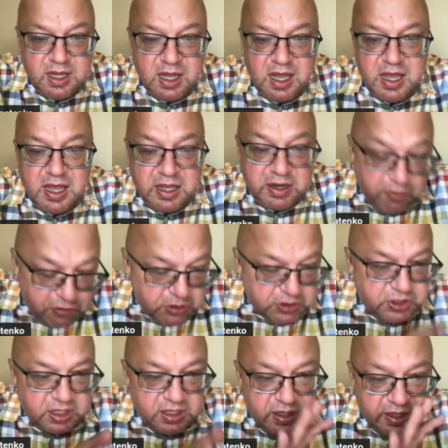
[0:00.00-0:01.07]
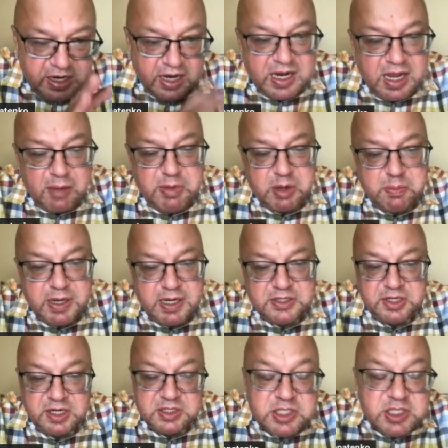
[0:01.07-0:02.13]
and of course there are like coming back.
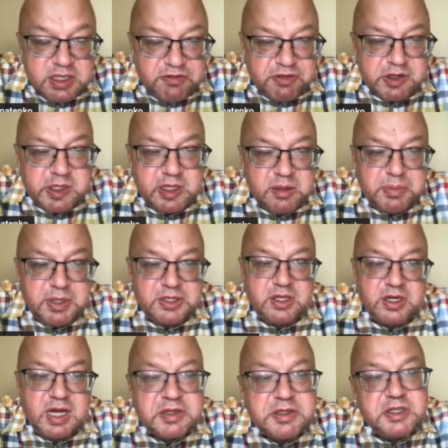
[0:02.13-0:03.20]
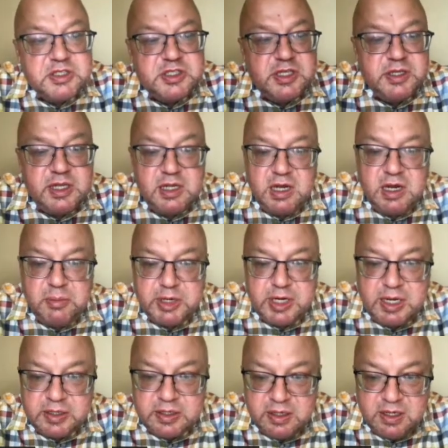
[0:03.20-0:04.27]
There are significantly better rankings than LLM
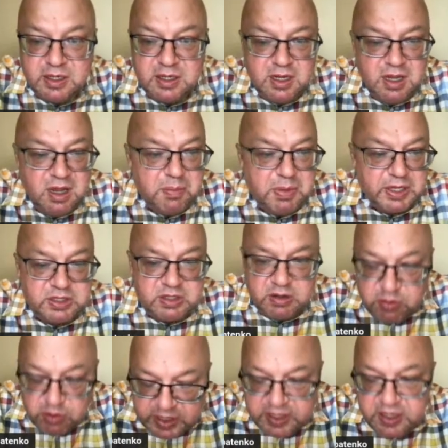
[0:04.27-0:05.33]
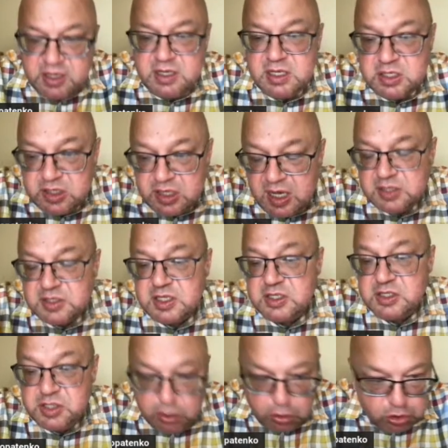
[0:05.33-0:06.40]
rank, but over here task is
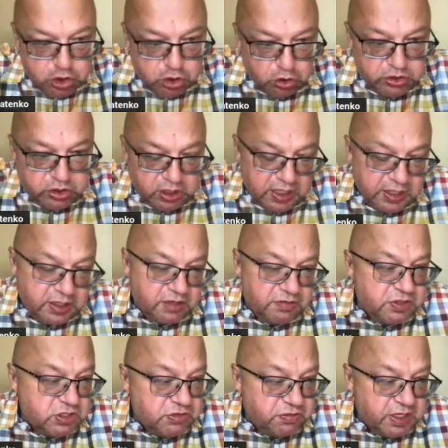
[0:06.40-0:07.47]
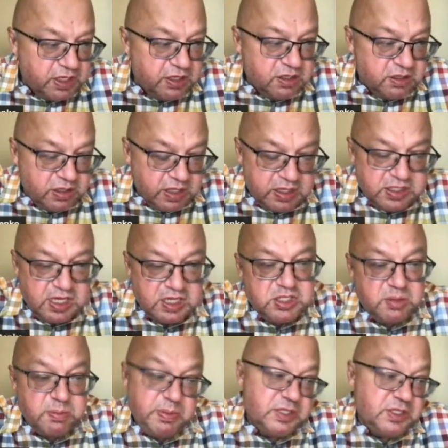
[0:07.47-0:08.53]
zero-shot ranker, which very like says
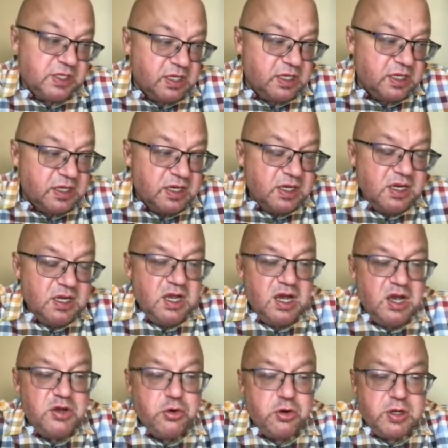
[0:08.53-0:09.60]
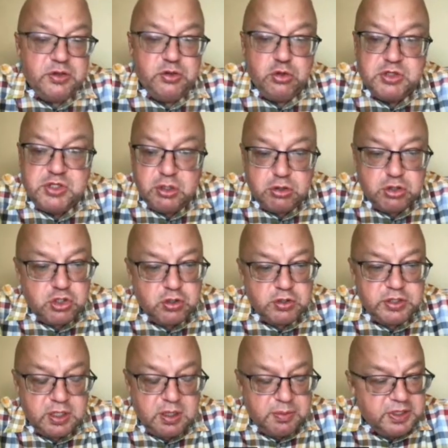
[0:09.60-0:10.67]
that basically you can do zero-shot
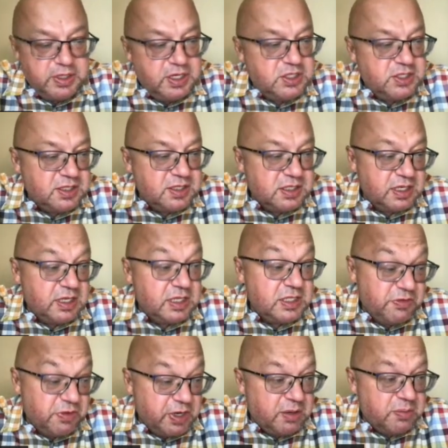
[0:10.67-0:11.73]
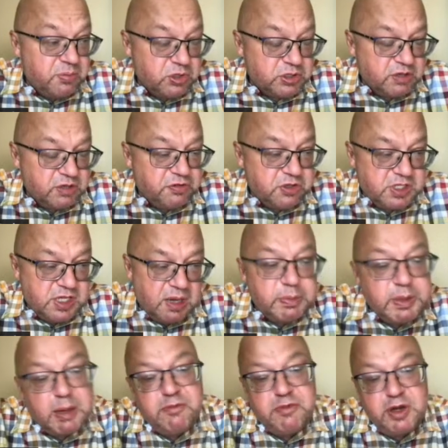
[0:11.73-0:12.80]
recommendations, and it's very important for some
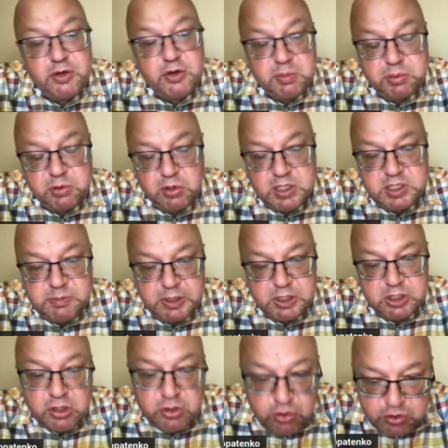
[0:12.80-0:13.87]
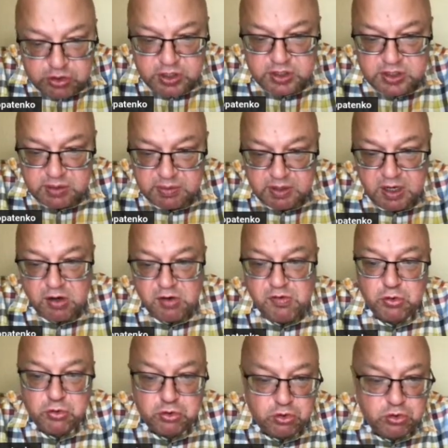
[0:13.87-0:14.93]
time when you deploy, especially new system, how you
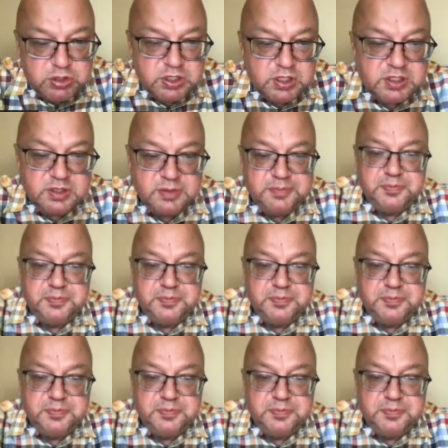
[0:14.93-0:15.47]
want to do this.